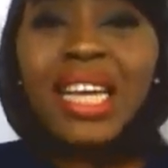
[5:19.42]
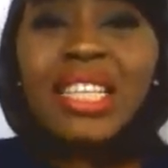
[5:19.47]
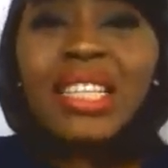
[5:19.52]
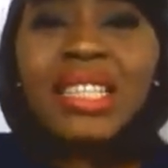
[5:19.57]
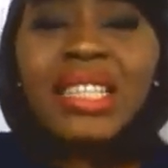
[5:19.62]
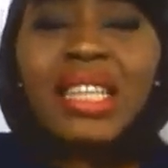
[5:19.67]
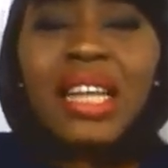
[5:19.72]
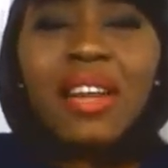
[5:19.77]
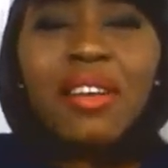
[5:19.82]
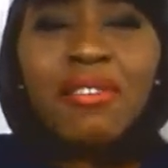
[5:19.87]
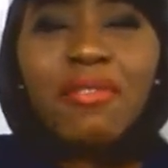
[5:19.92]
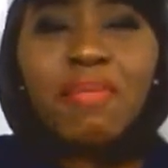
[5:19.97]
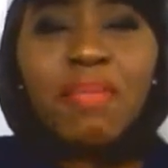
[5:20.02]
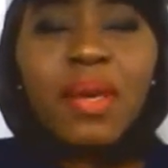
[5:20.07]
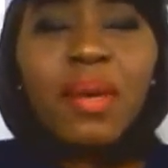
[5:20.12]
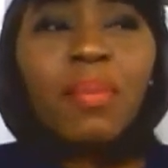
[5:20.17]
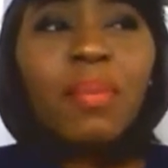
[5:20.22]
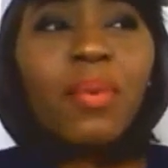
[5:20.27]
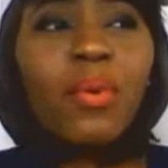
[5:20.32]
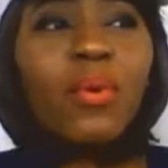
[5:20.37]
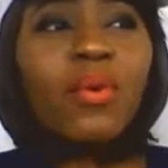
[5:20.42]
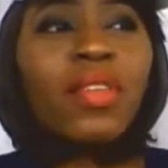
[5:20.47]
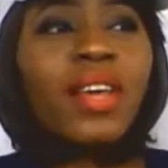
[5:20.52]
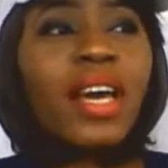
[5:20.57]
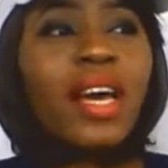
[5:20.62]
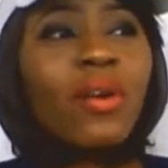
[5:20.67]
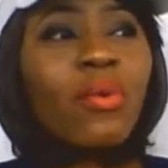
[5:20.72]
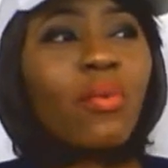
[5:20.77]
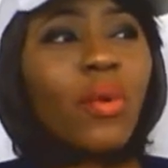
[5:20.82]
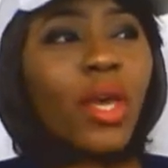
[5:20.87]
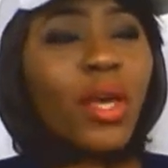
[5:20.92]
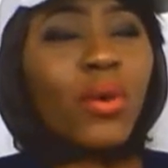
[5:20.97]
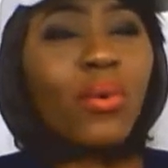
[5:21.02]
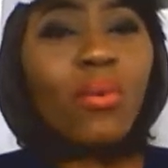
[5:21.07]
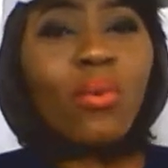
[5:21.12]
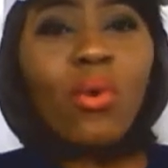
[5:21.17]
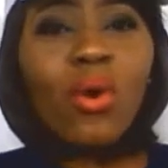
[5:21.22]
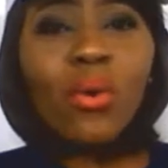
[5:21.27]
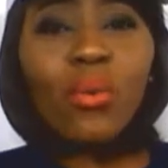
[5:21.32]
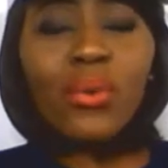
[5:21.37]
This set of people that when
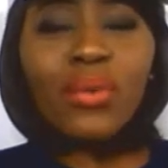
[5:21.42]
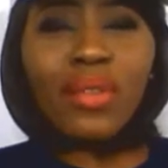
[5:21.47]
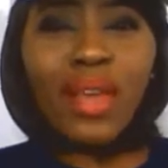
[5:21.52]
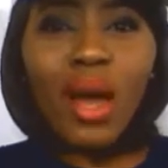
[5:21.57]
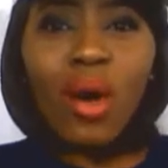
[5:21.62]
you work with,